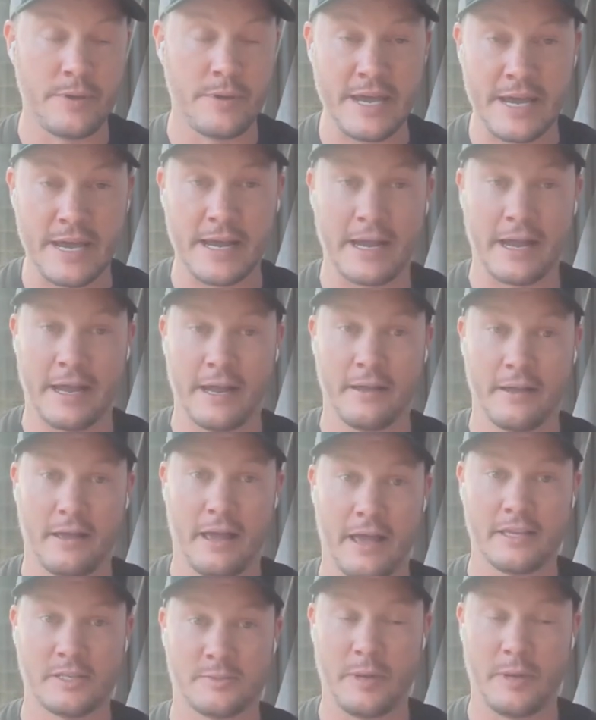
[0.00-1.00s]
me
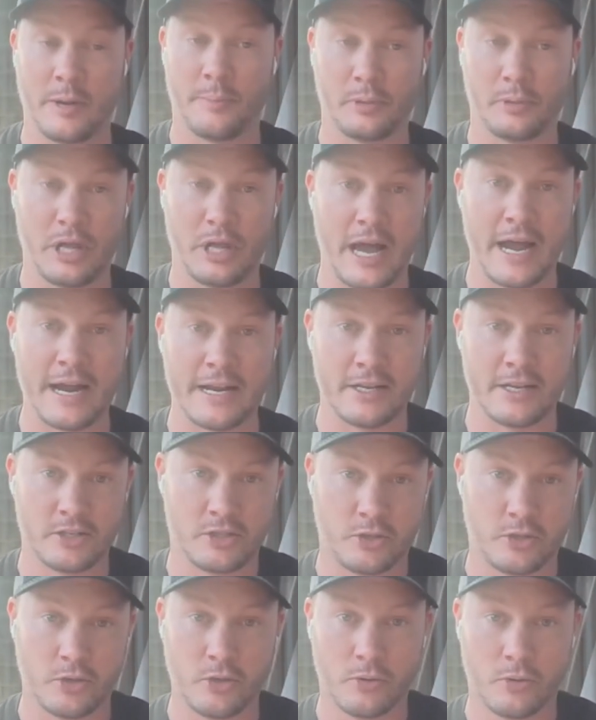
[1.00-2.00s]
has been applied
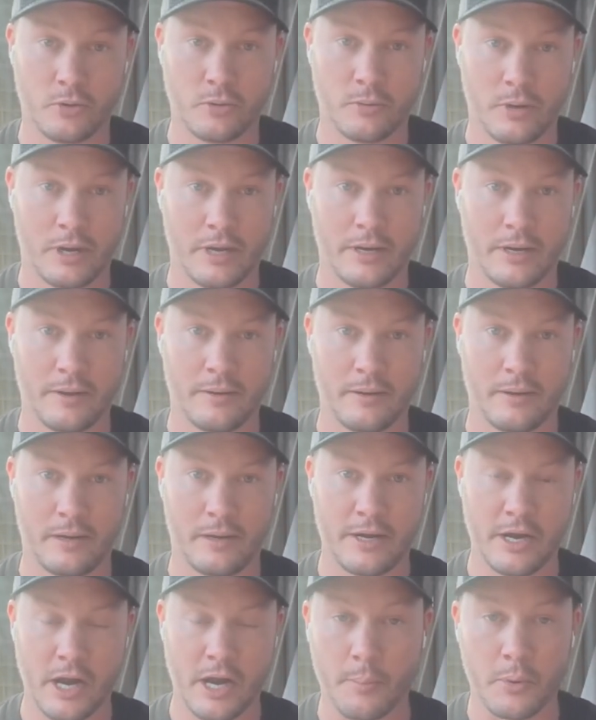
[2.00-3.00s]
into
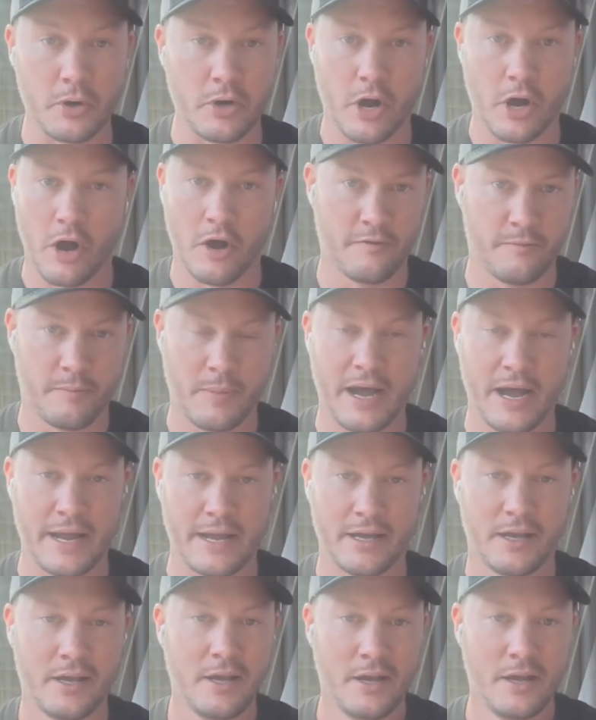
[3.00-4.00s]
a number of
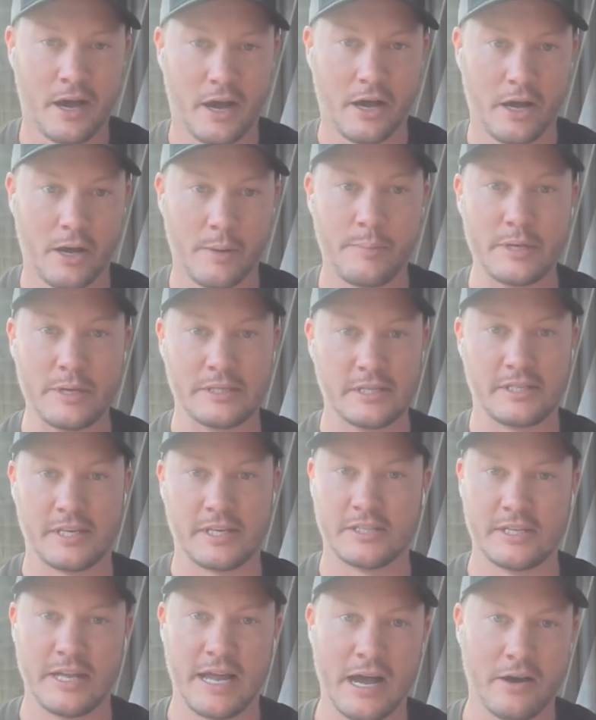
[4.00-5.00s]
my
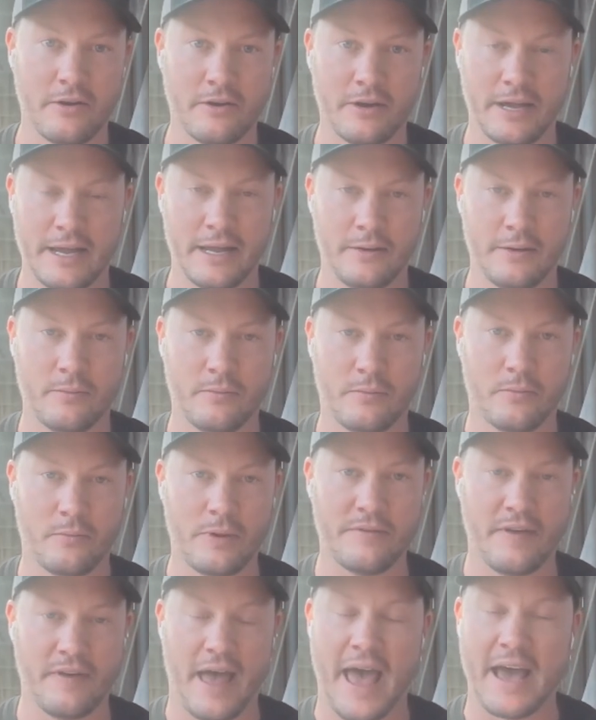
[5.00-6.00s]
businesses now, and
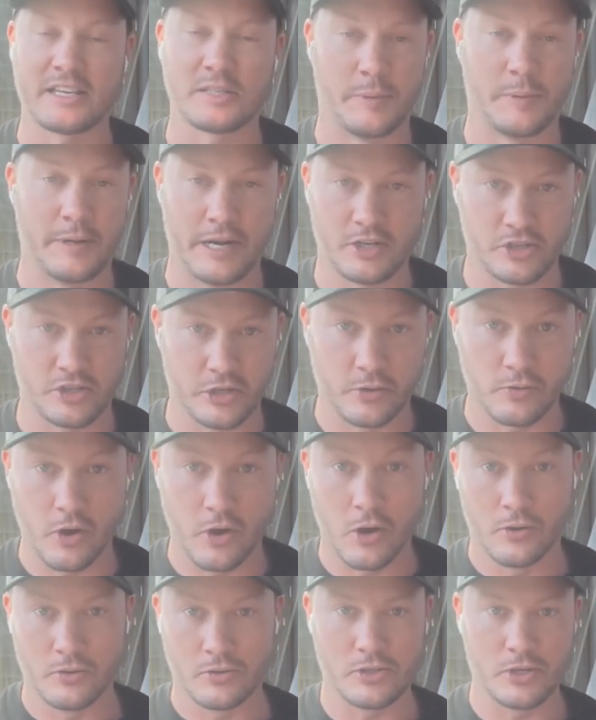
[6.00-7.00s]
we've exponentially
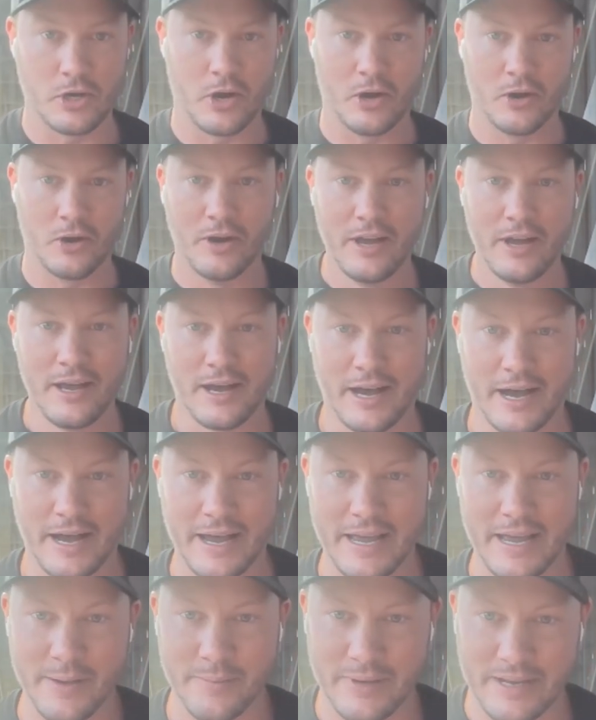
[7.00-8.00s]
grown. So
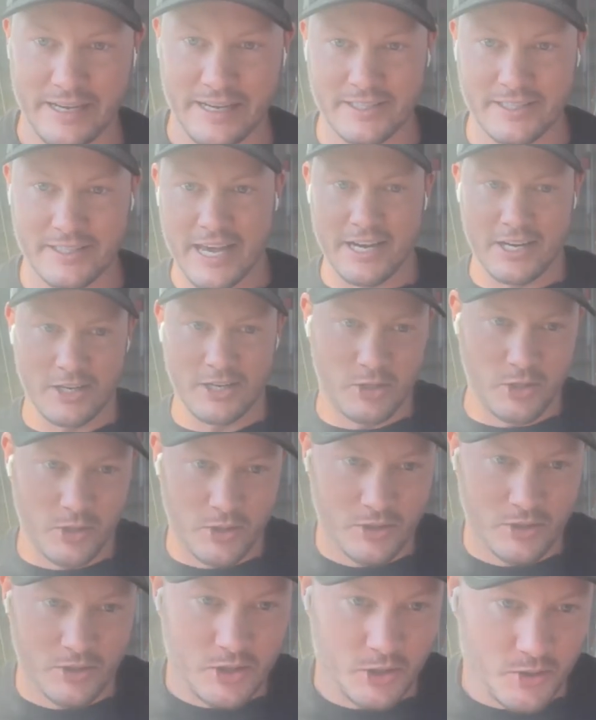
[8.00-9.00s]
I am indebted
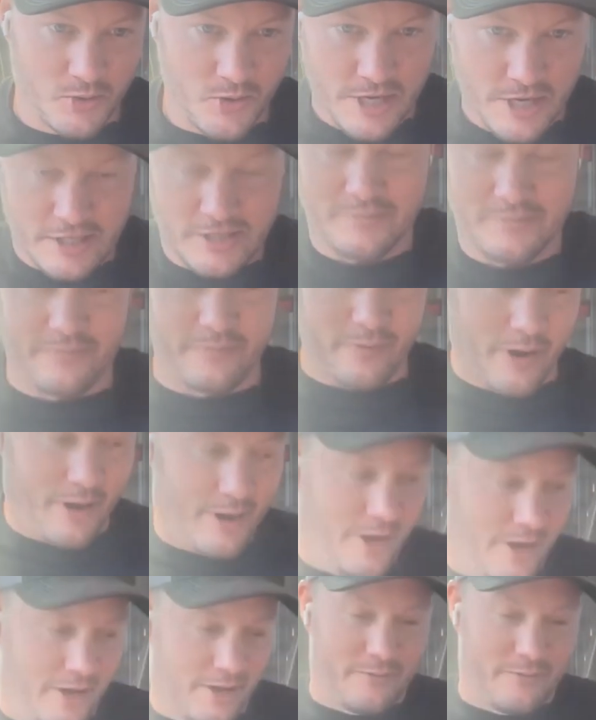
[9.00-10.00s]
to Chris